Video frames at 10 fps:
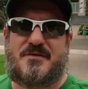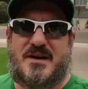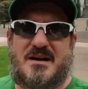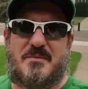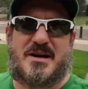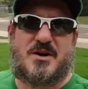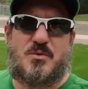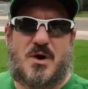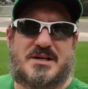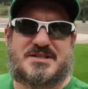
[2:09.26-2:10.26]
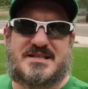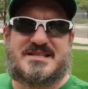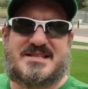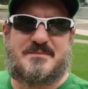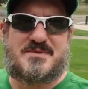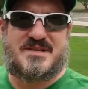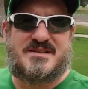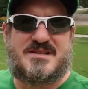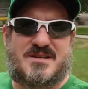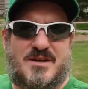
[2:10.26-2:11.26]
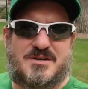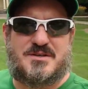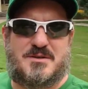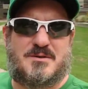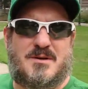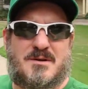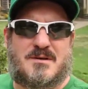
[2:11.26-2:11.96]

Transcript: For anybody who watched the Simpsons cartoon,